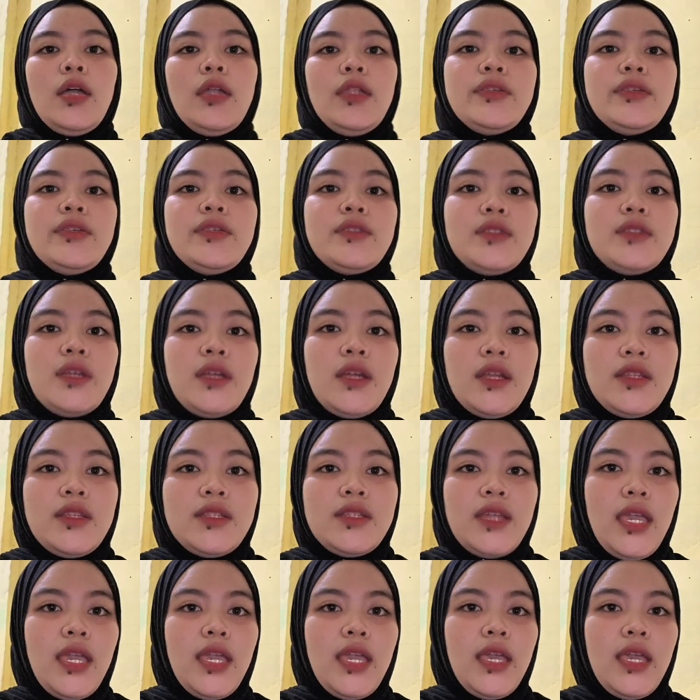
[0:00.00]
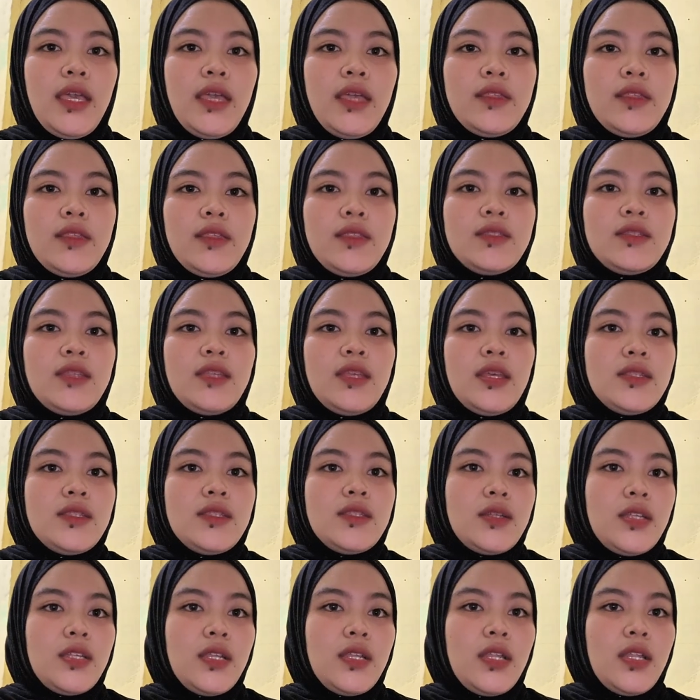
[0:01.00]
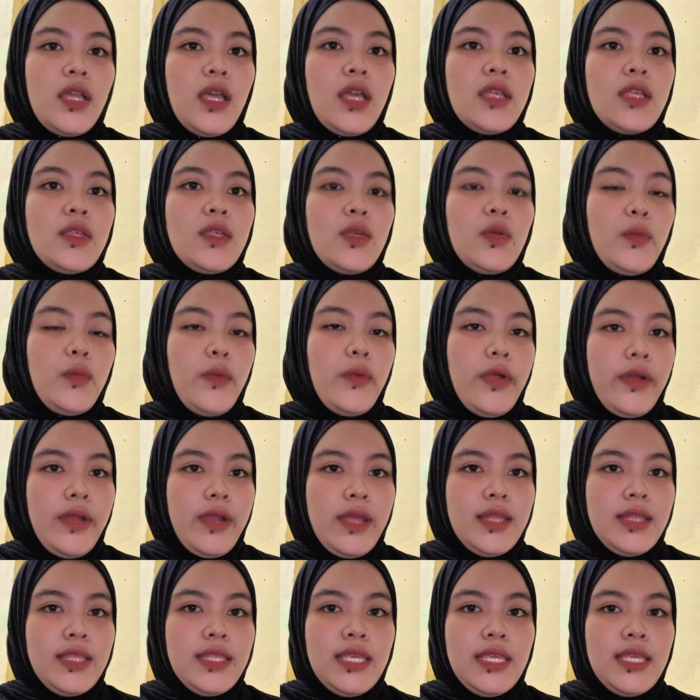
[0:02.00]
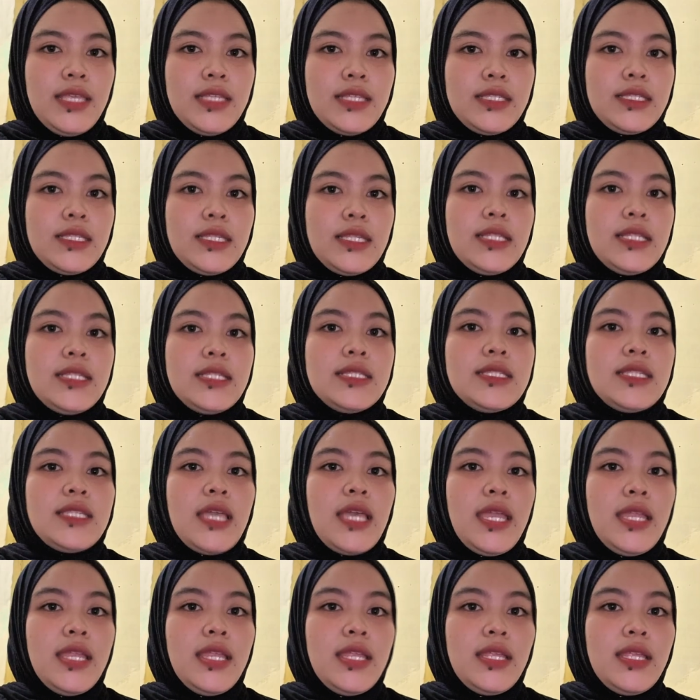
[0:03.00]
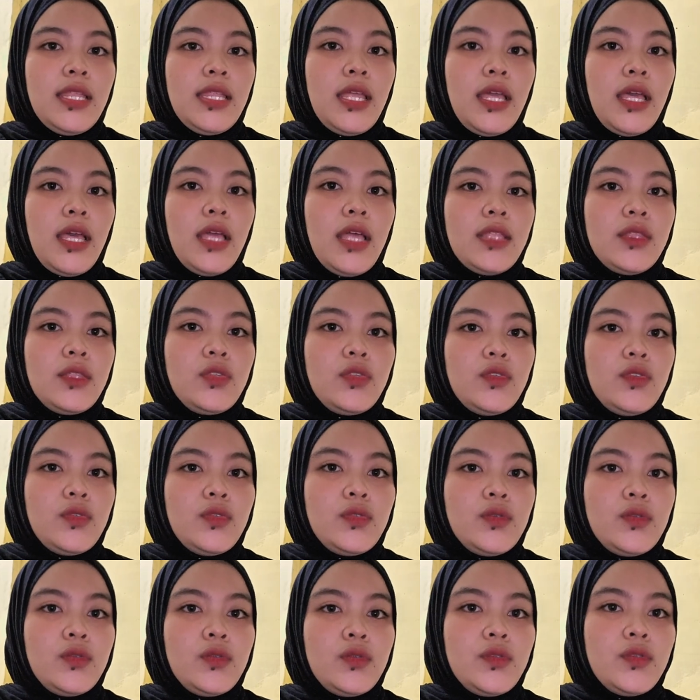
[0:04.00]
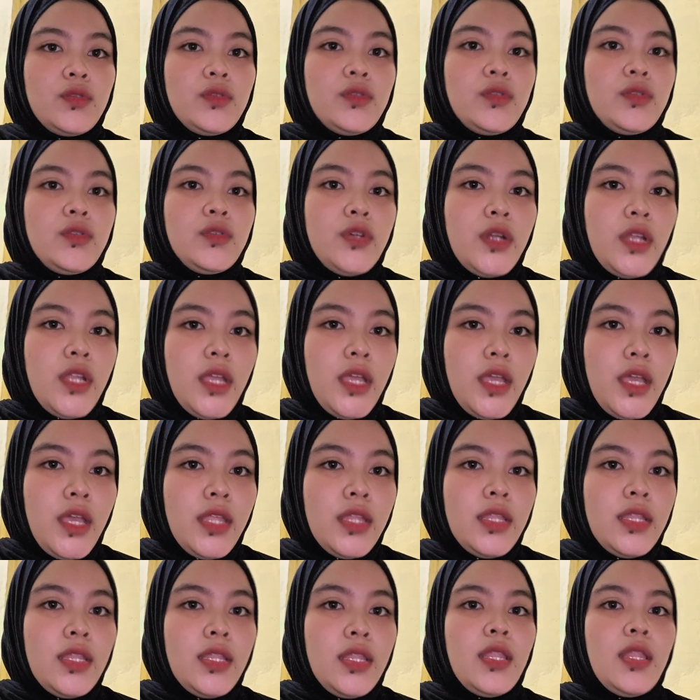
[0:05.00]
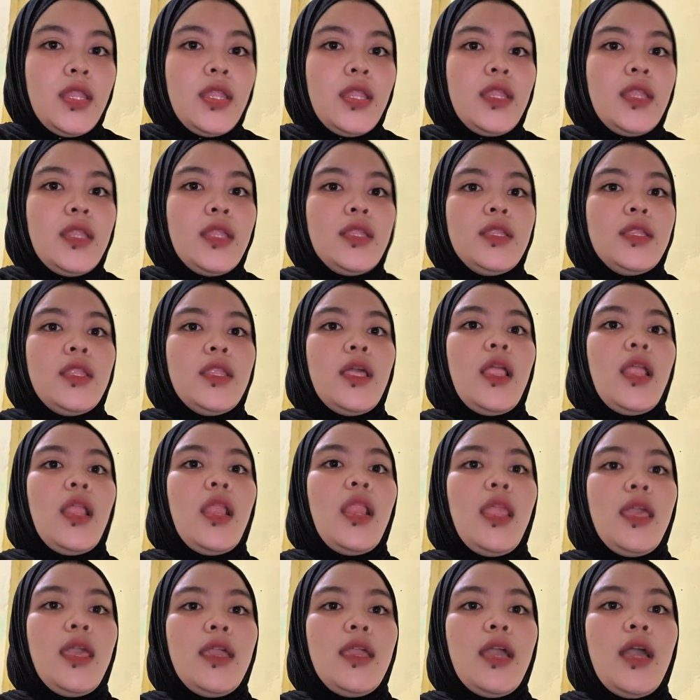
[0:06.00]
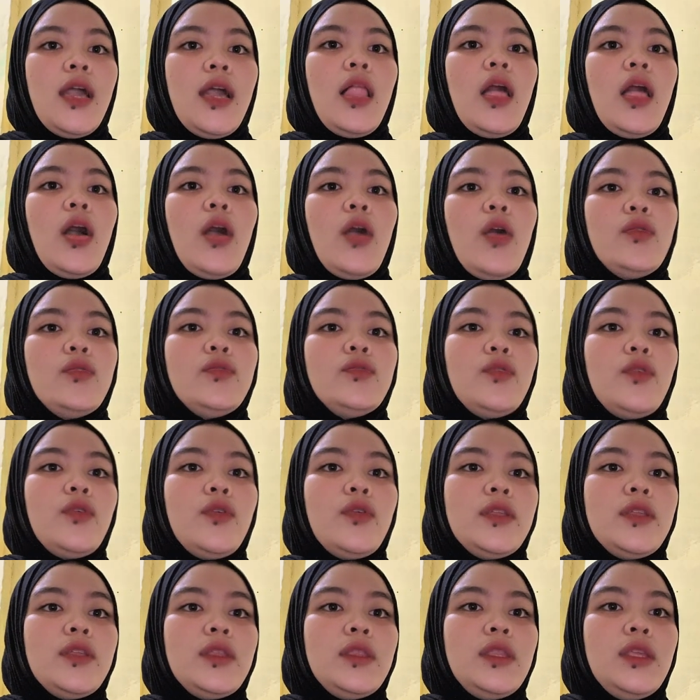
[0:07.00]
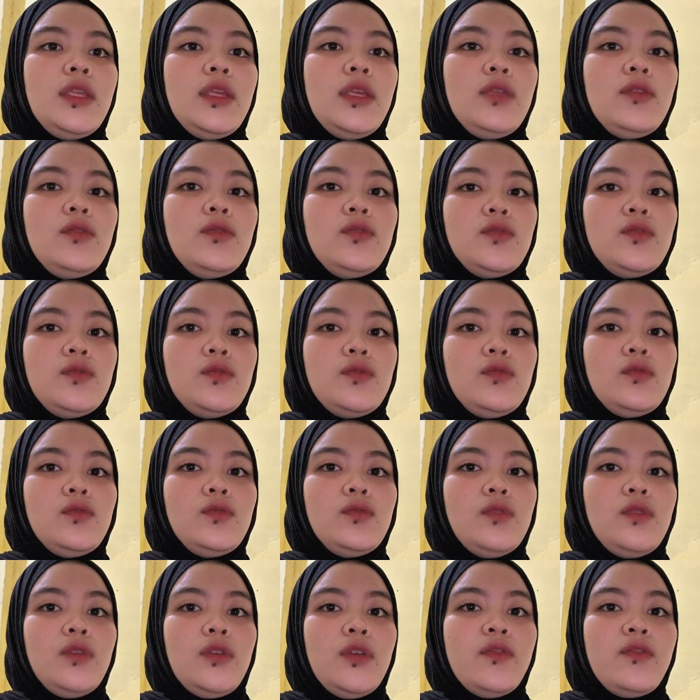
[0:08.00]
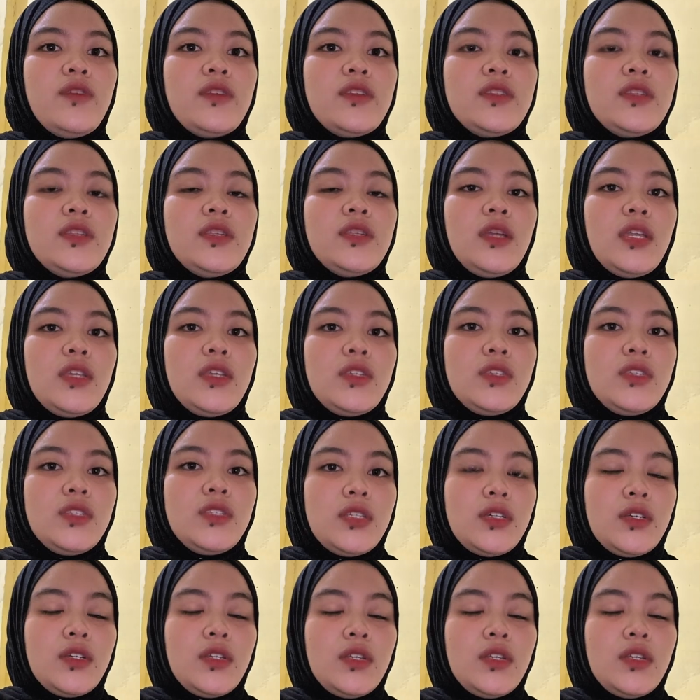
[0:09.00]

The search and seizure warrant is designed to grant legal authority to investigators